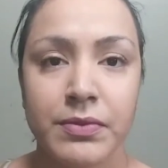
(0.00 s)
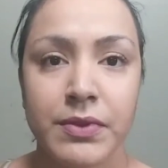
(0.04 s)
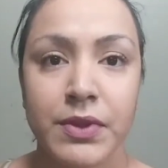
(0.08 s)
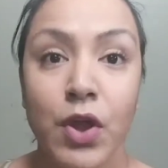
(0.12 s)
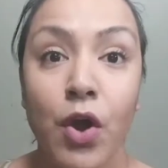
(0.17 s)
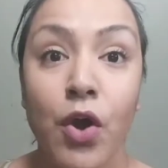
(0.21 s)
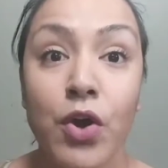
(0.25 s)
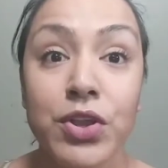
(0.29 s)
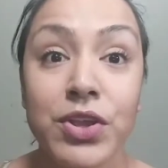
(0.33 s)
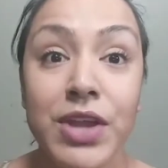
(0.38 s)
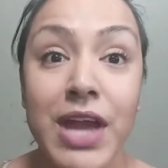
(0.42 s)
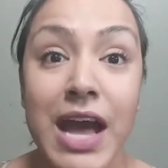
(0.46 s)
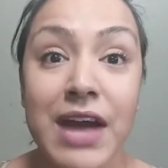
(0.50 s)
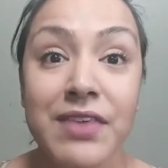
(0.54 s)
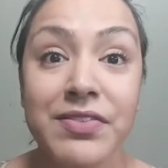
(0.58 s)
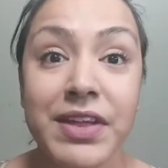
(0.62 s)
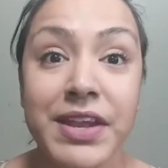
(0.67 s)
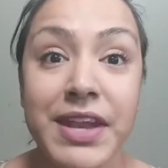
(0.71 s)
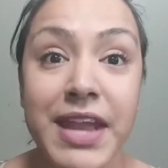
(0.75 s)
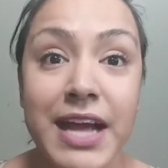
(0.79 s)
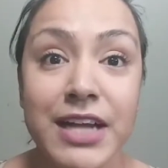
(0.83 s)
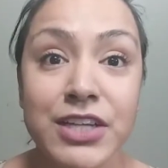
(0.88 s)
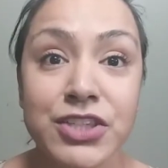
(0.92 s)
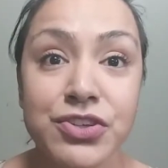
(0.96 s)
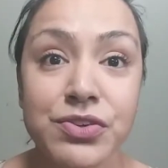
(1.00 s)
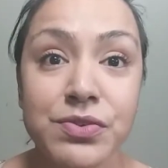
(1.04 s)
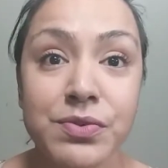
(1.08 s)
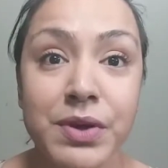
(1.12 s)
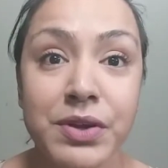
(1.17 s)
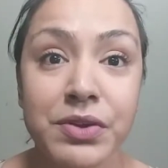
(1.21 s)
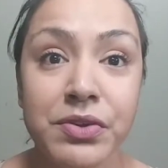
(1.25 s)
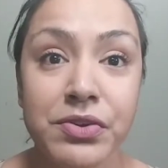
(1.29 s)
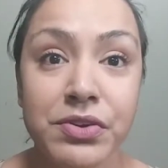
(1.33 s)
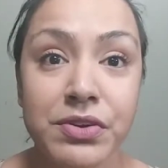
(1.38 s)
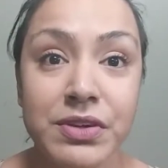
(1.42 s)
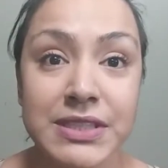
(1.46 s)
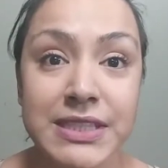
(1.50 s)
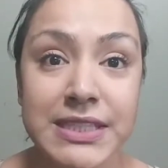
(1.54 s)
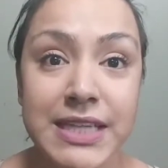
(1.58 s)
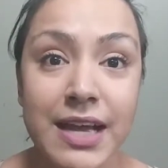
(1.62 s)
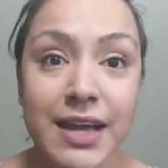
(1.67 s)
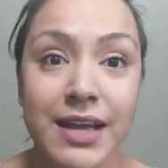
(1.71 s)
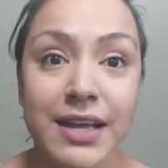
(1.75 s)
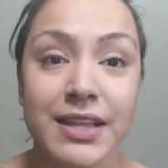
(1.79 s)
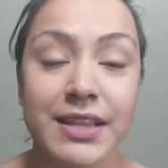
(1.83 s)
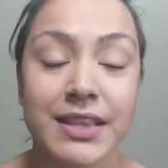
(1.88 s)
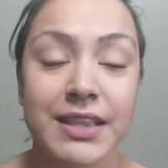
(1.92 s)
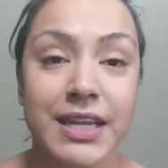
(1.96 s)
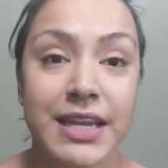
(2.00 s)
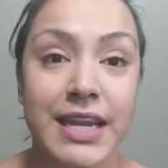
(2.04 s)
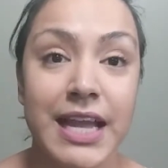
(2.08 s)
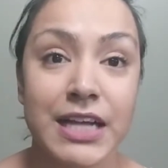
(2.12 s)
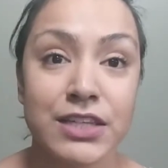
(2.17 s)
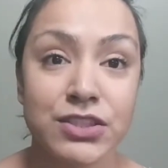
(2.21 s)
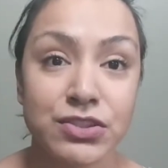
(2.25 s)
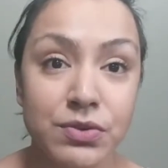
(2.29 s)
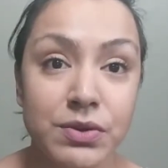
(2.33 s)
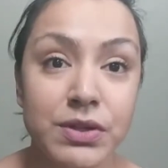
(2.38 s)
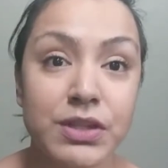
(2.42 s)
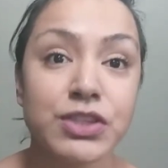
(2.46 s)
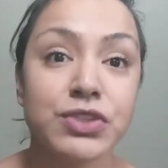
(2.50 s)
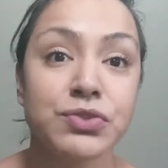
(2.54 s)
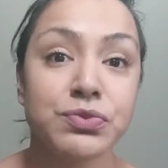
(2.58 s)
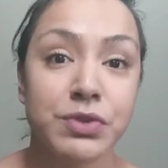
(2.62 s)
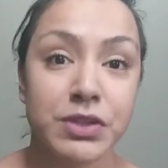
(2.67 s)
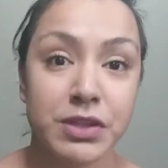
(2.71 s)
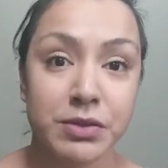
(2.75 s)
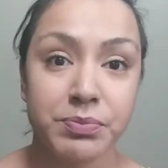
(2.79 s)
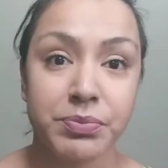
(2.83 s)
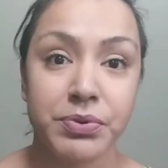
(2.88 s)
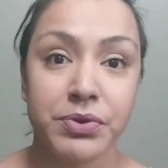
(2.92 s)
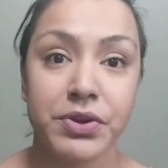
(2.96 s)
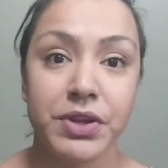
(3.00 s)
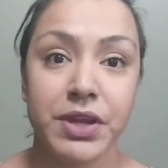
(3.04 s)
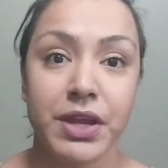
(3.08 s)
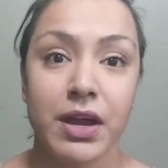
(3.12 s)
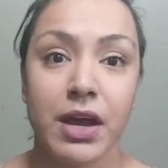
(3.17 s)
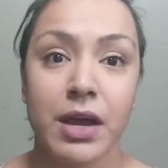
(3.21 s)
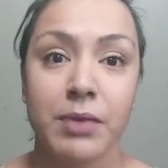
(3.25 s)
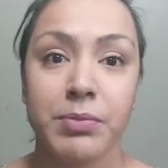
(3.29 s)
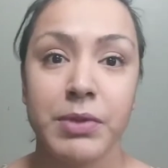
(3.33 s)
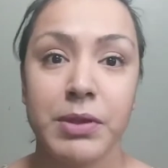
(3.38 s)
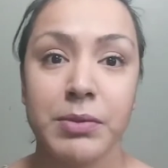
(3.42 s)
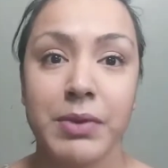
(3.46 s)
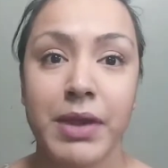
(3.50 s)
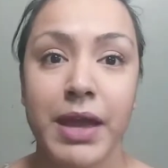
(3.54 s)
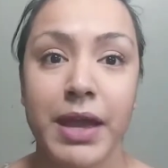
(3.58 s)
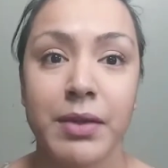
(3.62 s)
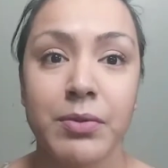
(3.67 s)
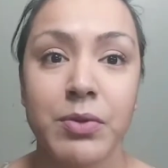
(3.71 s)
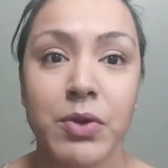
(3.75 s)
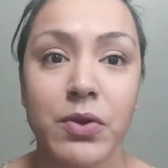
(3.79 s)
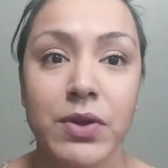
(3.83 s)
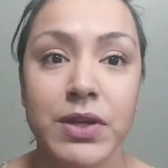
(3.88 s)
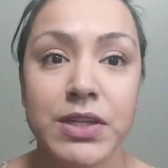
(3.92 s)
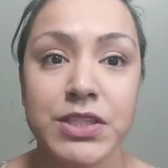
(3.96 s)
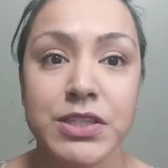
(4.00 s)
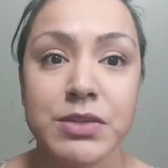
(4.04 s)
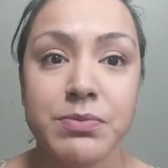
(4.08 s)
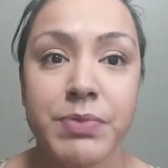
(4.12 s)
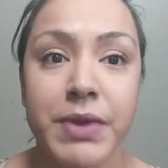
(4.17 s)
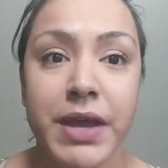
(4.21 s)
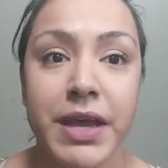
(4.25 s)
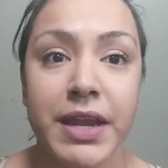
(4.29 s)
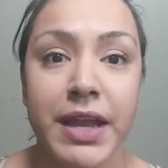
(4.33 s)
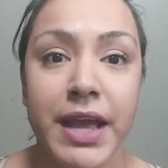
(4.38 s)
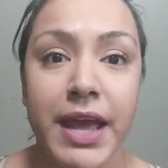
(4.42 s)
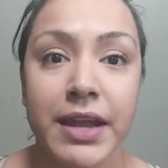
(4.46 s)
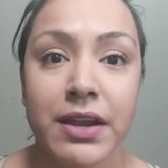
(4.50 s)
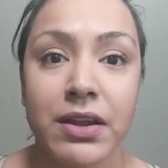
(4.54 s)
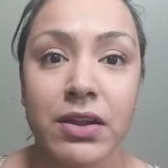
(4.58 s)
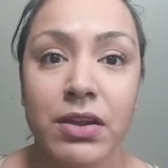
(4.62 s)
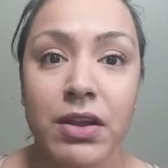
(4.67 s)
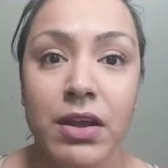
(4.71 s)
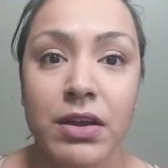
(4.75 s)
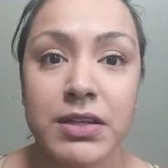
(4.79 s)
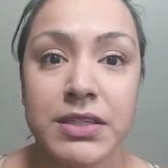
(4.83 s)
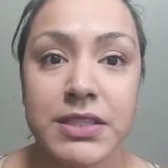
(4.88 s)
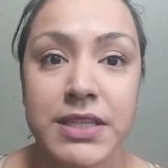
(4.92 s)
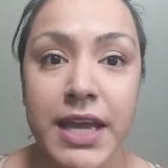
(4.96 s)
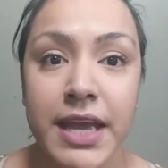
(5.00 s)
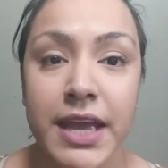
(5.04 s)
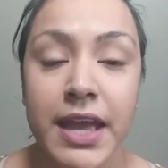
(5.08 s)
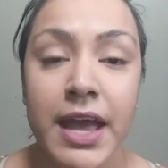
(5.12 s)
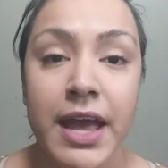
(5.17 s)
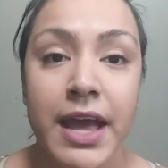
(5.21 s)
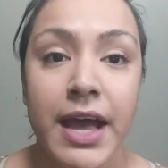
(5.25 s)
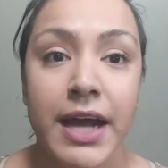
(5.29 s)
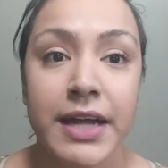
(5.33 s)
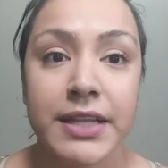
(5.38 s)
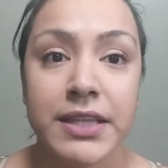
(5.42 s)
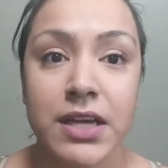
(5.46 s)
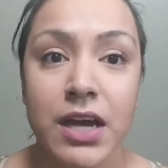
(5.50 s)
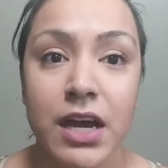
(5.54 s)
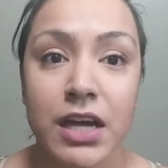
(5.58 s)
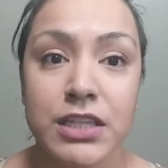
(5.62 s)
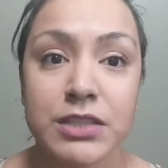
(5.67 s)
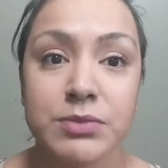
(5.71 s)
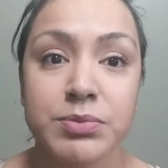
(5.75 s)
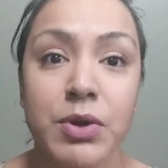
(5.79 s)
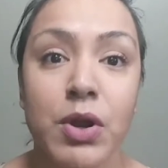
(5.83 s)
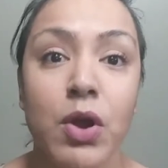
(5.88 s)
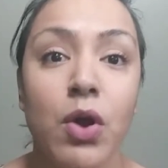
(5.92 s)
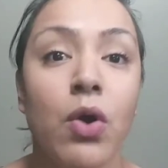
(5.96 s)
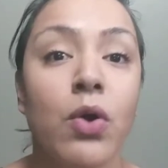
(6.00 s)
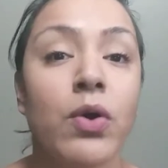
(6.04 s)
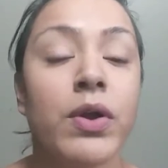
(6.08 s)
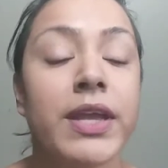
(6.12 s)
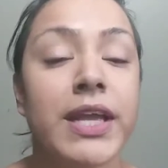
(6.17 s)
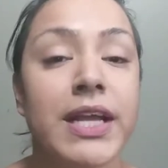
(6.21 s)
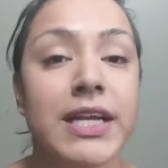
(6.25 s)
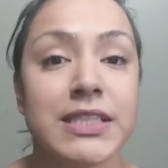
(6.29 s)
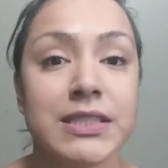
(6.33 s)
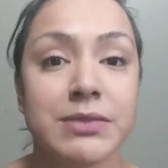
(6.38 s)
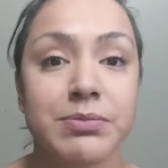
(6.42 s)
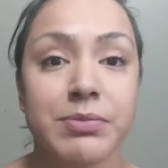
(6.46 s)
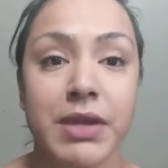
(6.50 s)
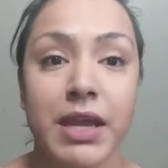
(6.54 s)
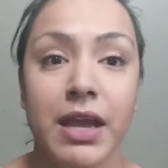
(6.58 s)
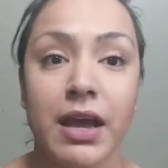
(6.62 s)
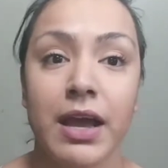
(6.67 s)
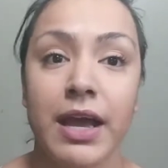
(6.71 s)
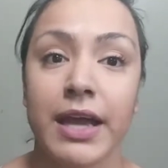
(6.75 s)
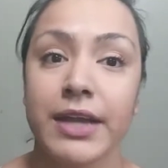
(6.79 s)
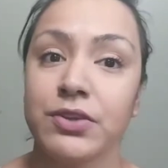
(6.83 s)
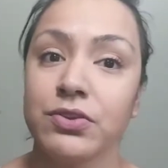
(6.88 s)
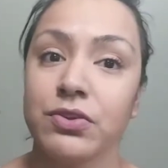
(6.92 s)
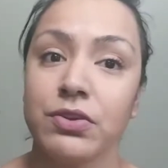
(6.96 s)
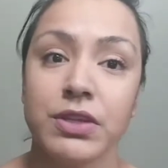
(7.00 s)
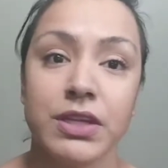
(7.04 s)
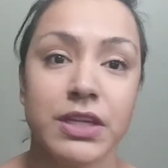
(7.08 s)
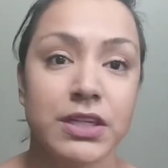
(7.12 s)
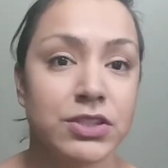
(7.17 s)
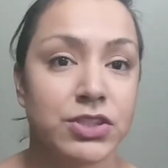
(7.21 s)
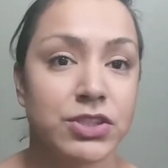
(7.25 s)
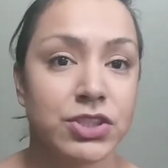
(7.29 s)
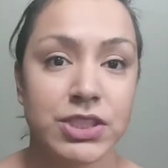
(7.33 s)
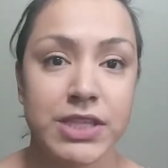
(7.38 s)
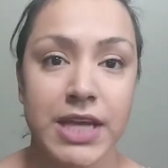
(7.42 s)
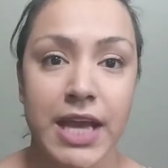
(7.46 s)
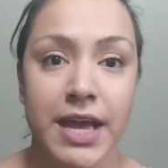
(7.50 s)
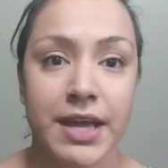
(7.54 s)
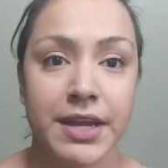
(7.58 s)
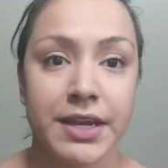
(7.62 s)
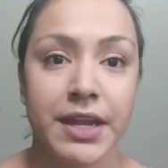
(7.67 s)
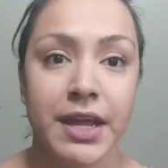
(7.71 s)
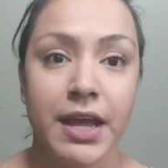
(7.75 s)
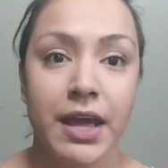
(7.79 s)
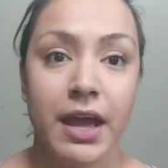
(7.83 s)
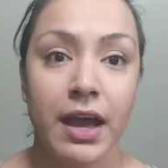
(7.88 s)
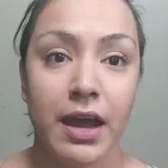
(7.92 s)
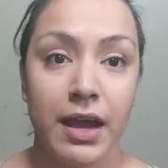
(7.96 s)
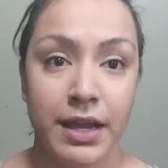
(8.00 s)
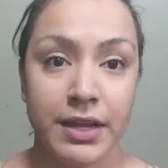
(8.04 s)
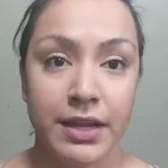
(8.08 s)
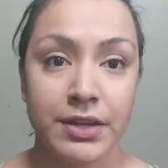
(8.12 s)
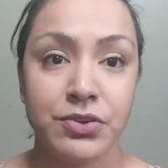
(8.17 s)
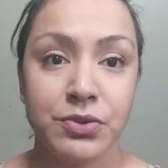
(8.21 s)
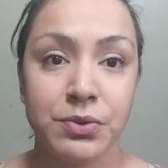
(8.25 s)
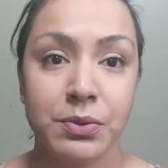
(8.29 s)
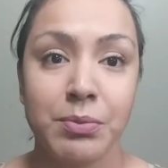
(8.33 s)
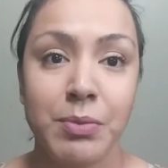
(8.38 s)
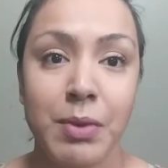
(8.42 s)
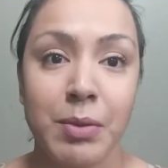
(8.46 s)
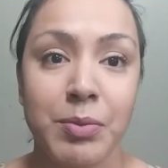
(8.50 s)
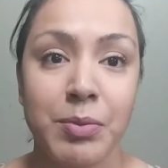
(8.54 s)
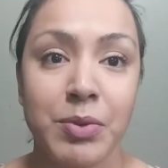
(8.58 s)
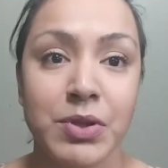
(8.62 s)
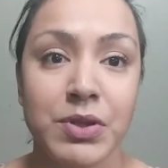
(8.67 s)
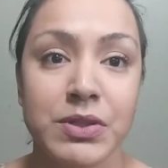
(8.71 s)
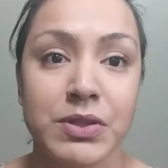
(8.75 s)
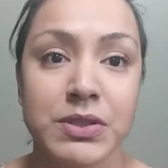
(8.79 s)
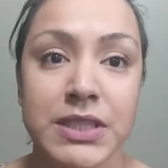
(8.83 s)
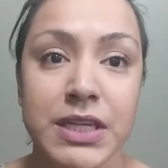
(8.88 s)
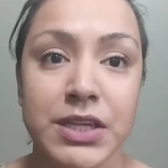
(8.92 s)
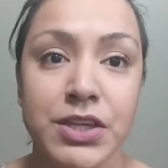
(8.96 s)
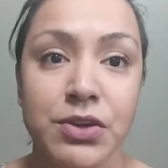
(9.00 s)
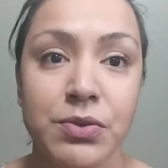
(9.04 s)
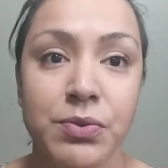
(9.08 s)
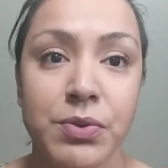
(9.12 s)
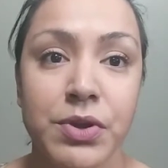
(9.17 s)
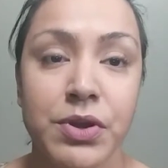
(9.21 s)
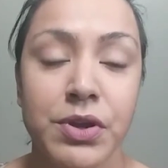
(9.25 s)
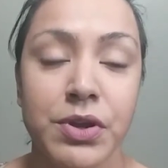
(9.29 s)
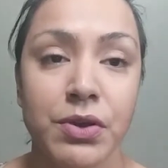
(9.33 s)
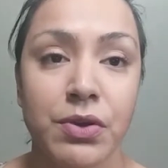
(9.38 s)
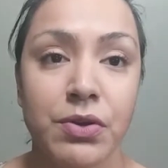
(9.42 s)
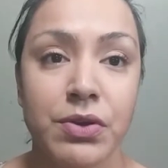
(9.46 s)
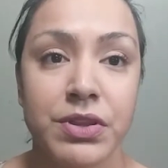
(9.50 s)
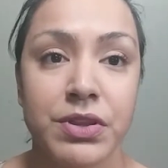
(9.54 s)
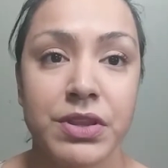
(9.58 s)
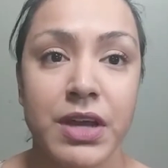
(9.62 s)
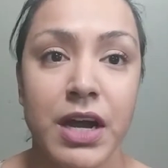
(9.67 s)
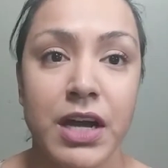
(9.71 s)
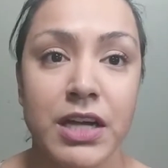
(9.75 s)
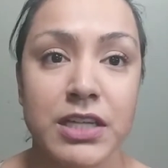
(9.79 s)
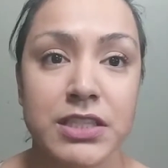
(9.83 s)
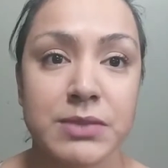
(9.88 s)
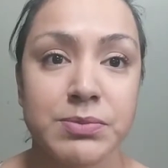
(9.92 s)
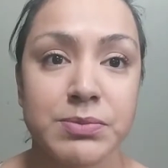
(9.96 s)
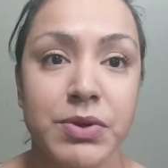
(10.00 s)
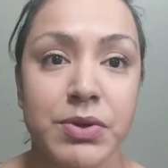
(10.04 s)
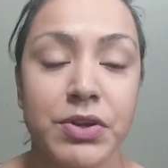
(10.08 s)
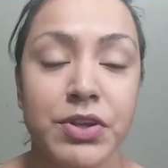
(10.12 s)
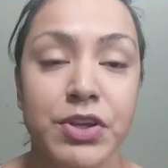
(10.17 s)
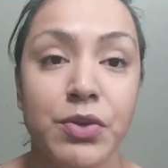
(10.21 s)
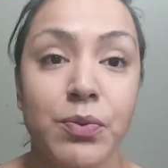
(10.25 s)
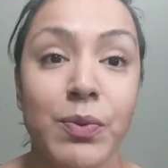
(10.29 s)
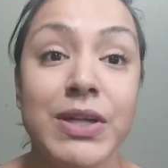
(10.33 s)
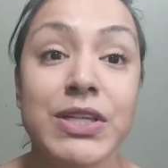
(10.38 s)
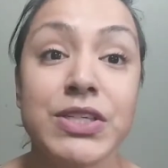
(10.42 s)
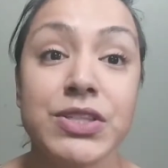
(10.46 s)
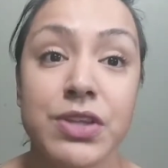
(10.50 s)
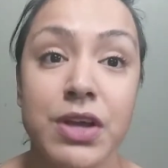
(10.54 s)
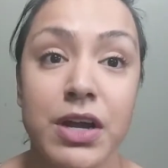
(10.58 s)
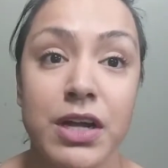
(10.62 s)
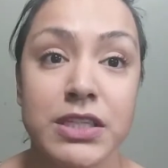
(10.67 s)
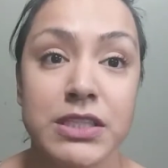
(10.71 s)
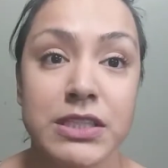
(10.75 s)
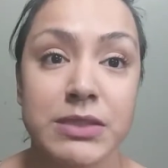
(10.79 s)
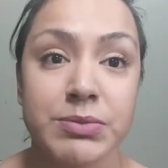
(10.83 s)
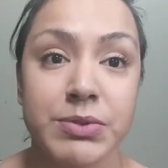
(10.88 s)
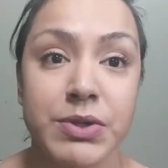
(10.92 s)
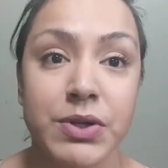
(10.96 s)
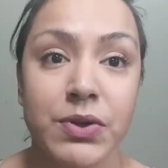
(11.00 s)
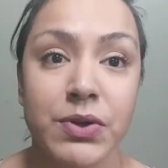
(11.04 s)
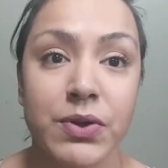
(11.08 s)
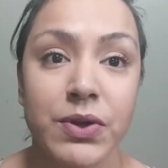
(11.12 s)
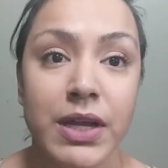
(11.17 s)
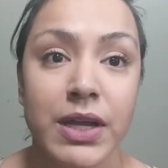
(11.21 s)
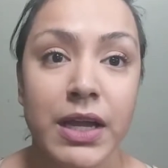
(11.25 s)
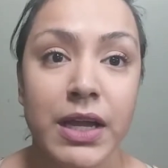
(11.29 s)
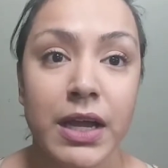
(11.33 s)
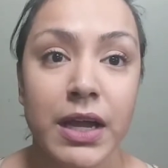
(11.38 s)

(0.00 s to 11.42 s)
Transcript: Oh, you have the natural one, Rosa? The natural one is really pretty, huh? Bibi, I'm going to bed. I had a long day at the hospital. Oh, yes, Mija, I totally understand. I do remember you said you were going to go to the hospital and you went to the hospital.